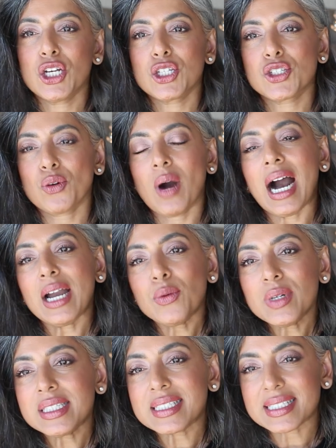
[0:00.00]
So I
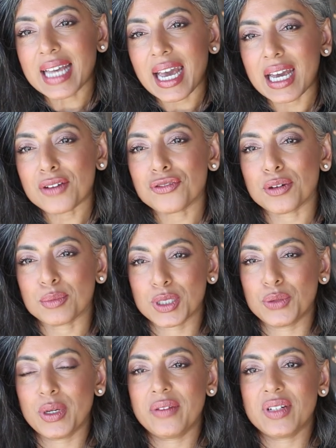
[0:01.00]
would say from
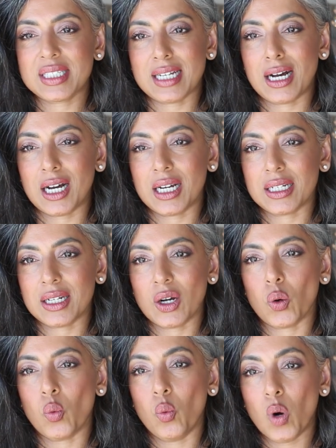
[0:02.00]
Louis Vuitton,
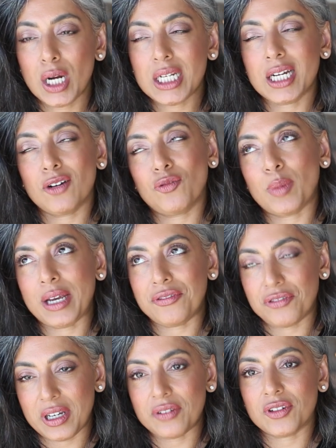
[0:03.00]
one of my
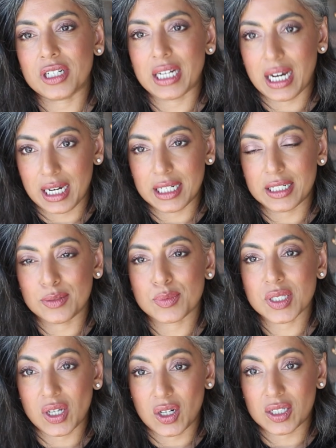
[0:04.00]
favorite
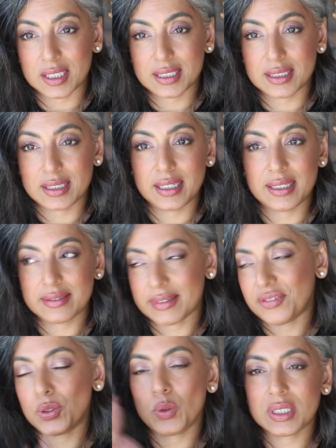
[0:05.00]
items, honestly,
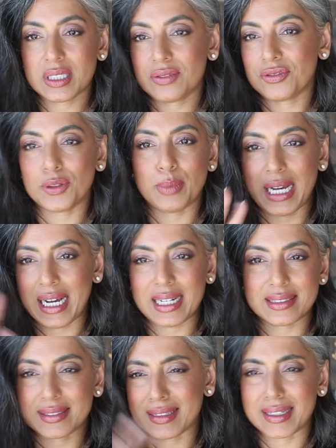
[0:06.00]
if it wasn't for
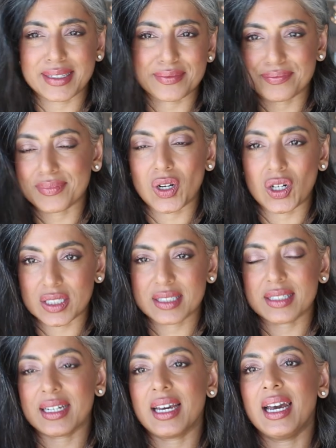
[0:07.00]
bags, like
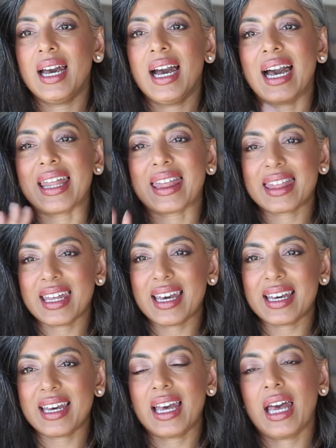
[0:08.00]
honestly, I
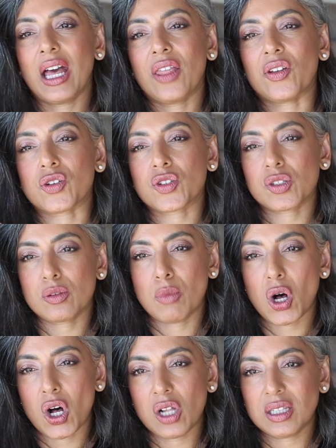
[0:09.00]
think they're
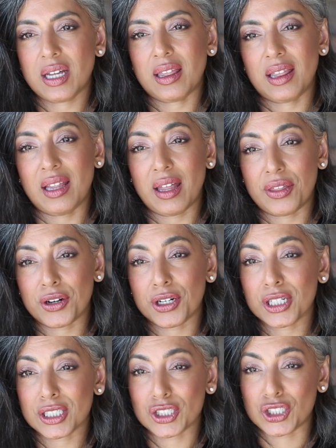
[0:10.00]
small
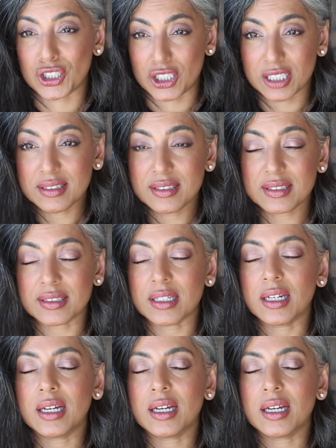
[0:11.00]
leather goods